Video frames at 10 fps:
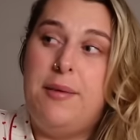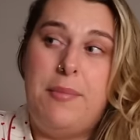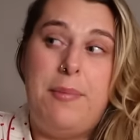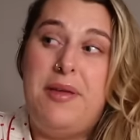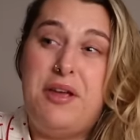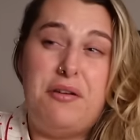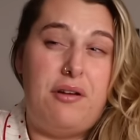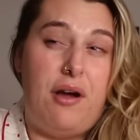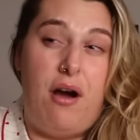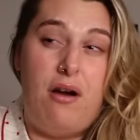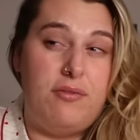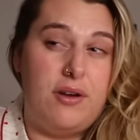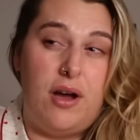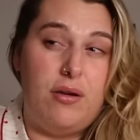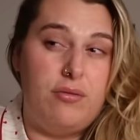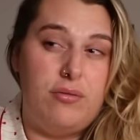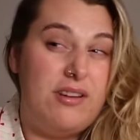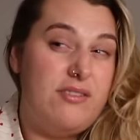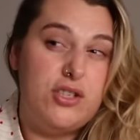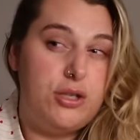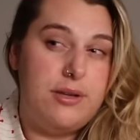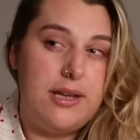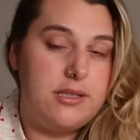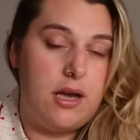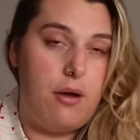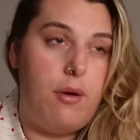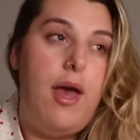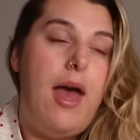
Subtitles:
maybe a year and a half ago, or even 2 years ago,